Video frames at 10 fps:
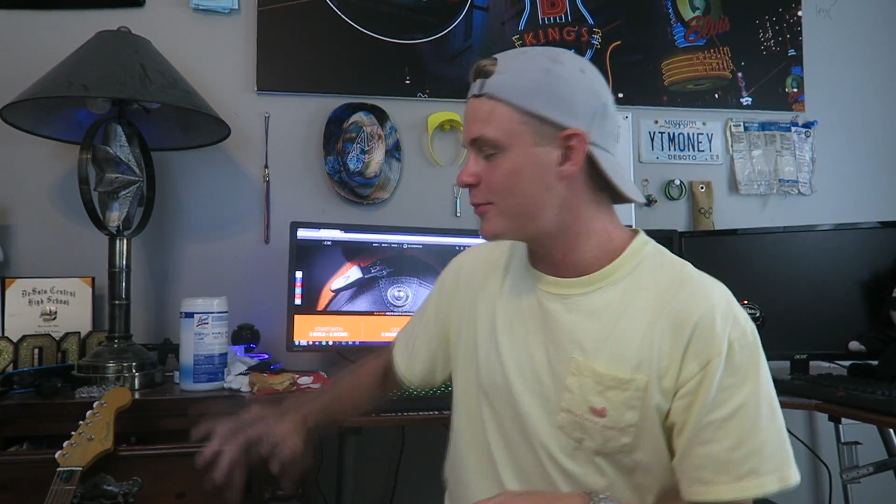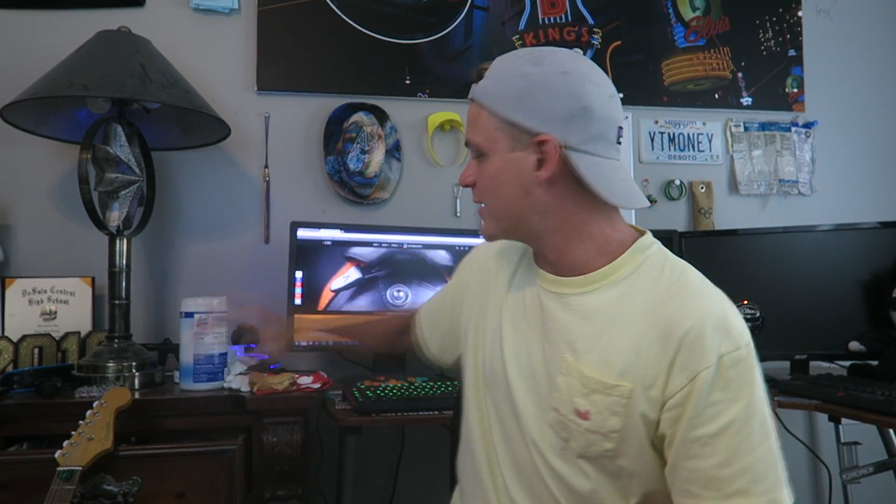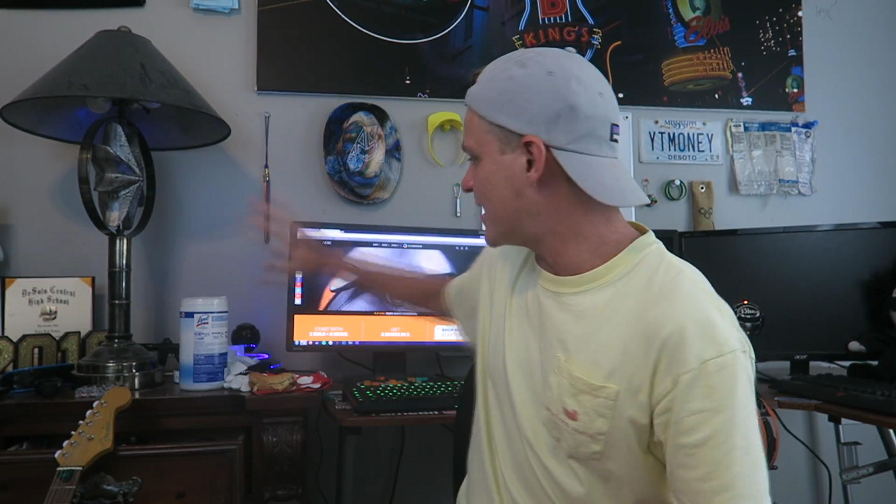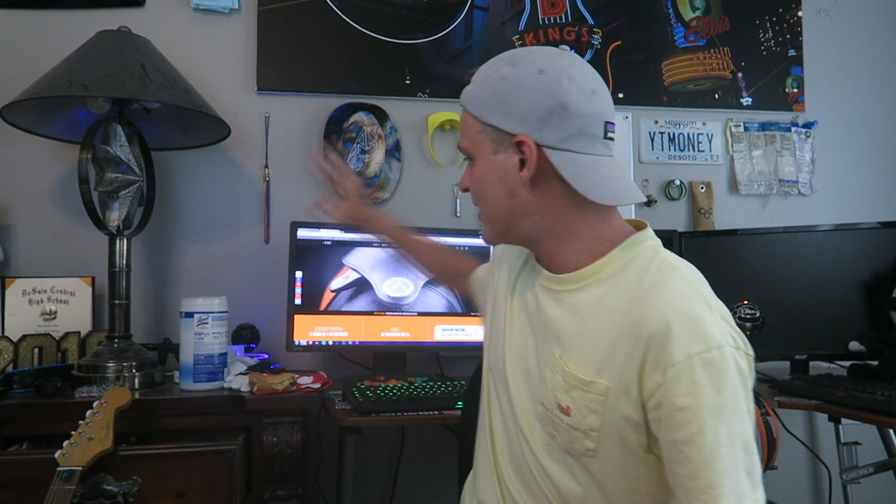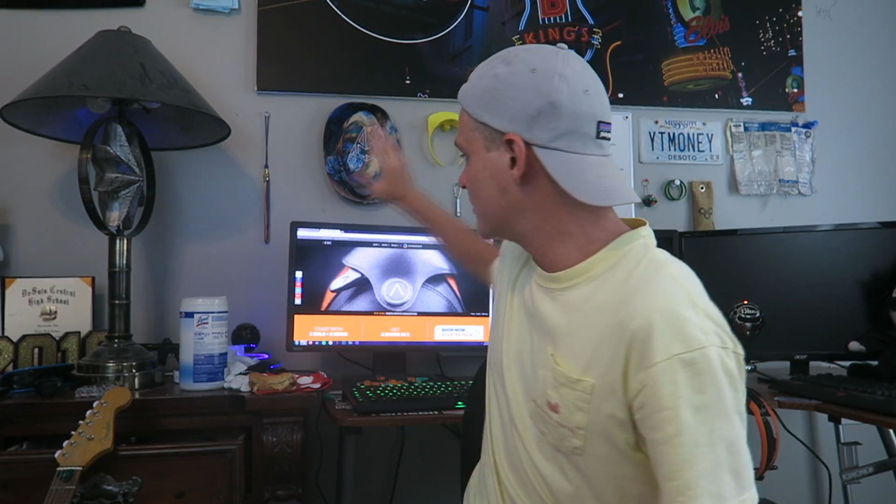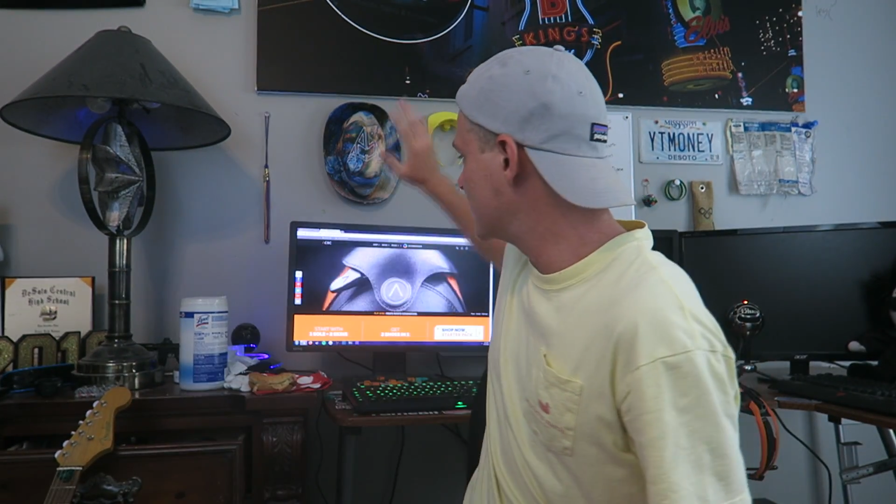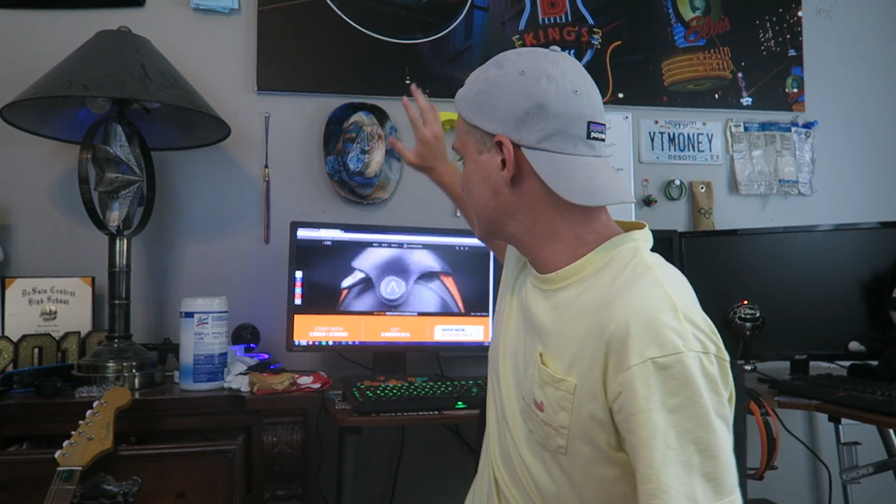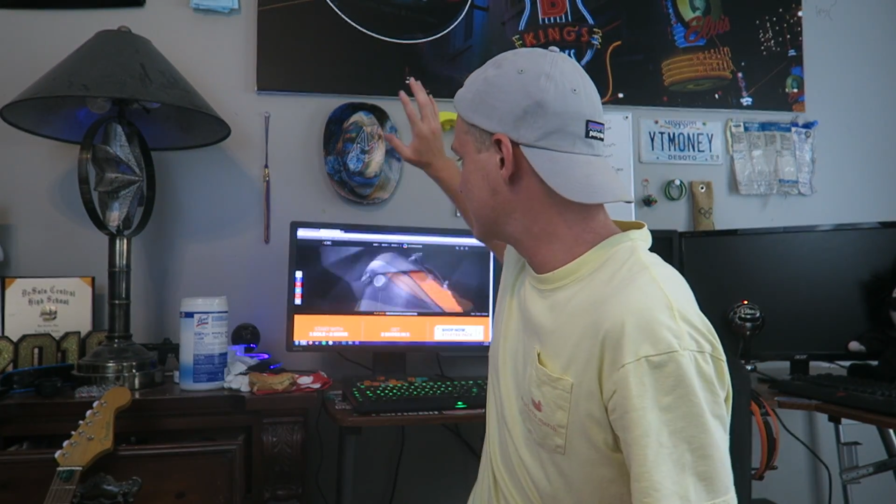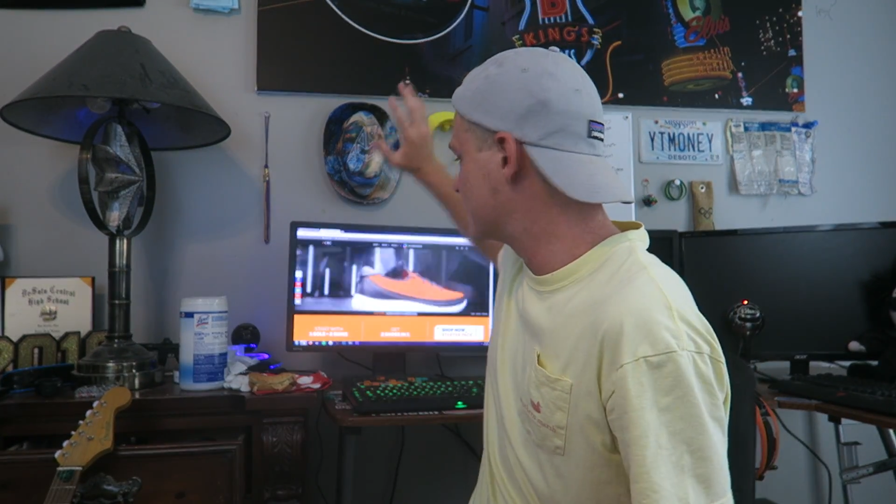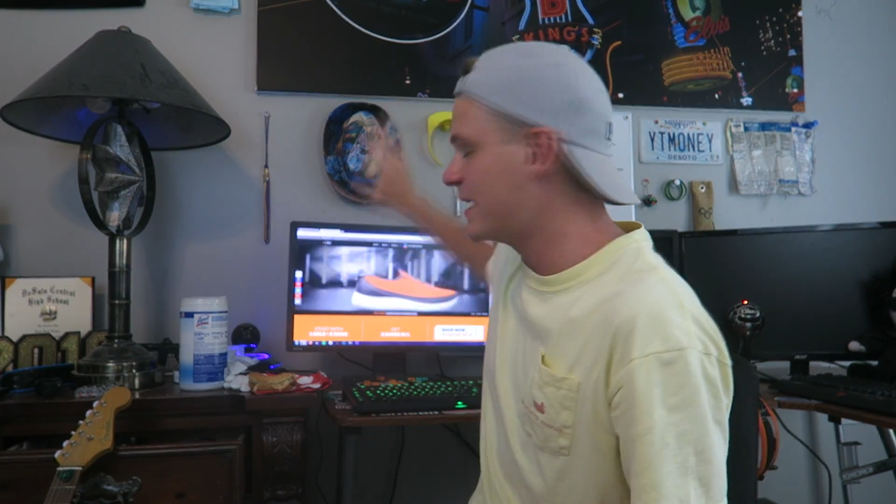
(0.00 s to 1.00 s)
and behind
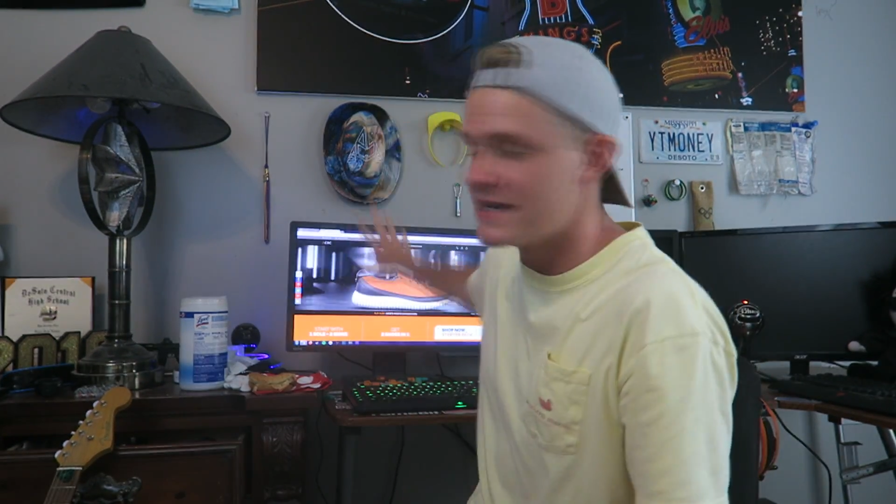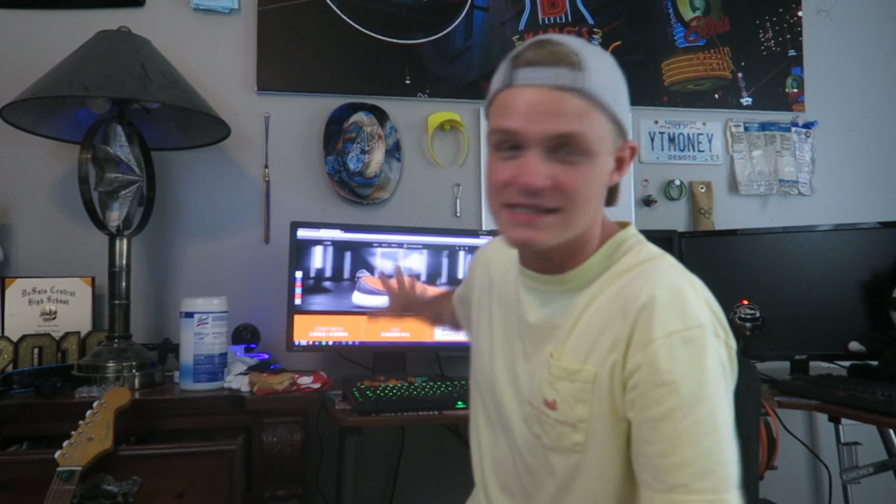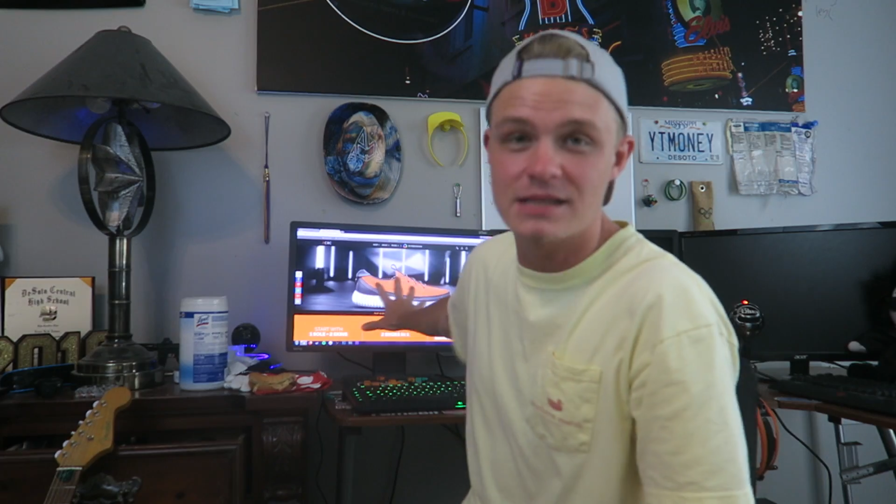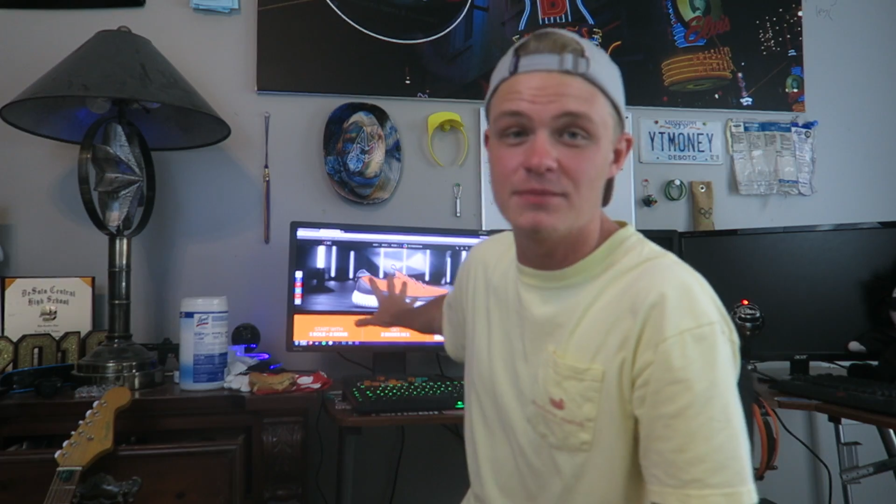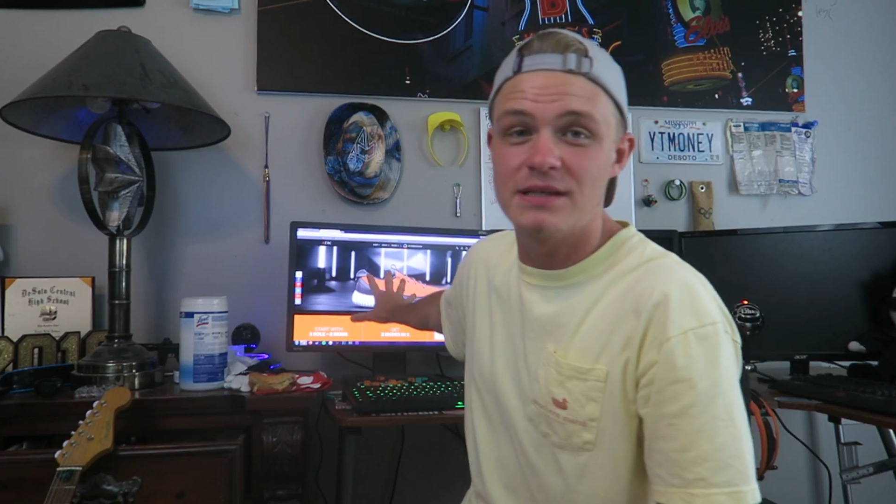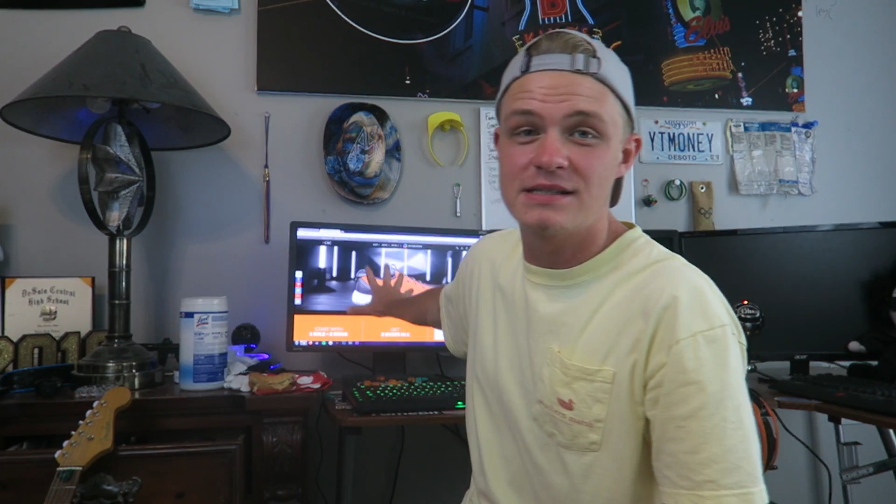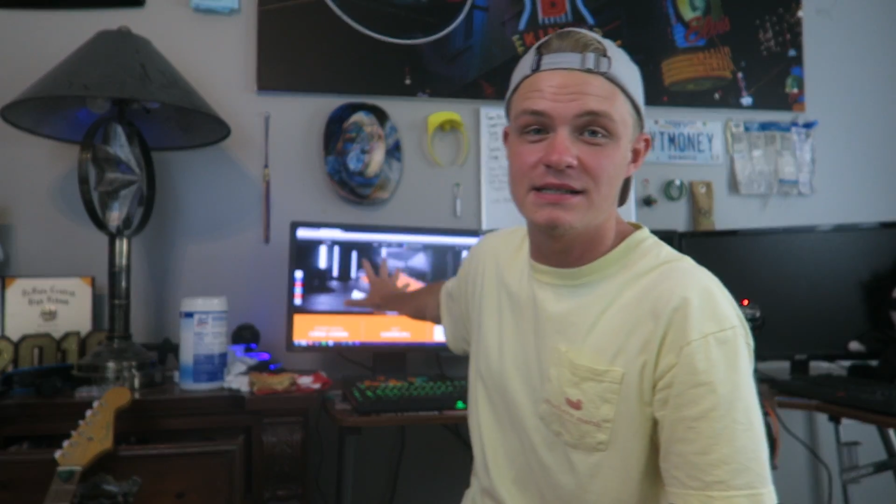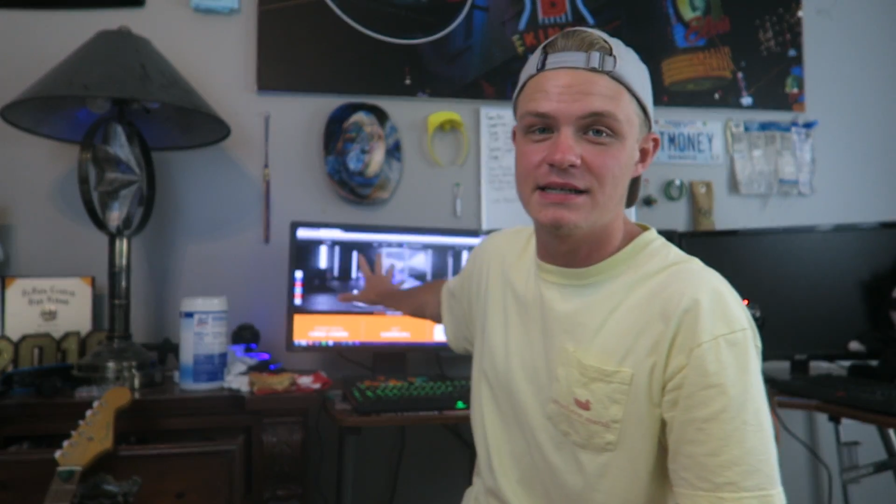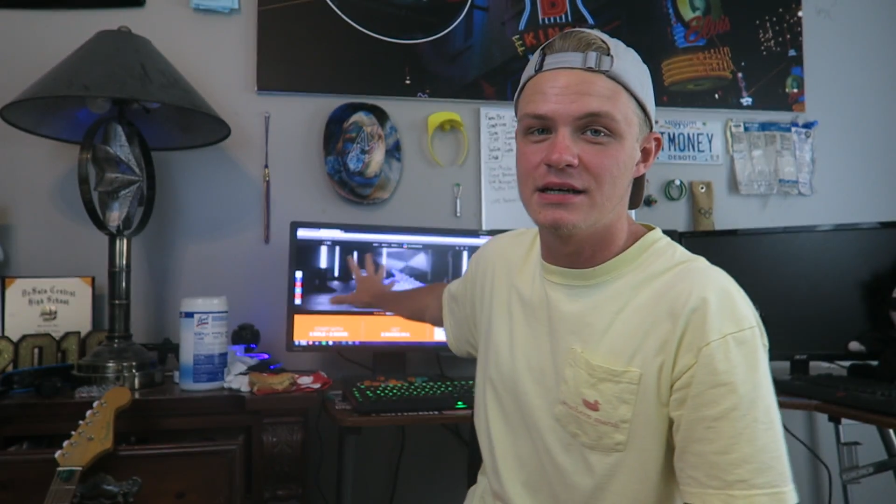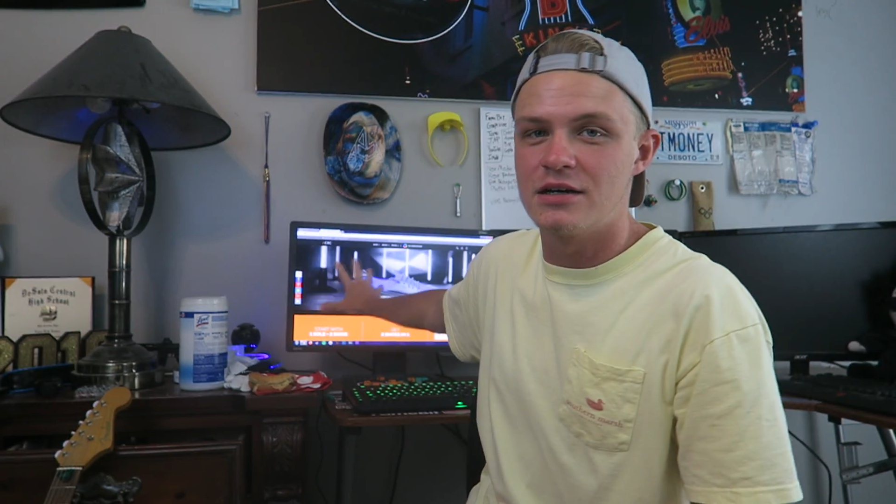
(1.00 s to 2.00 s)
me is the
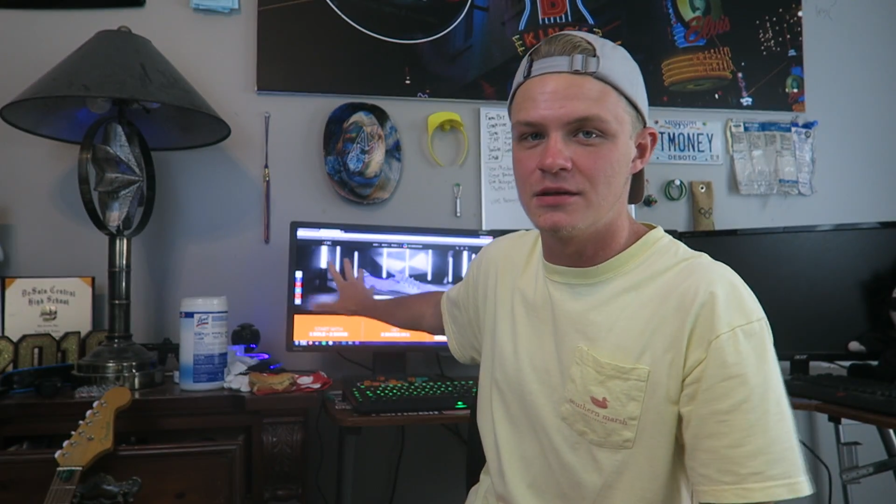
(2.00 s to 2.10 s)
ACBC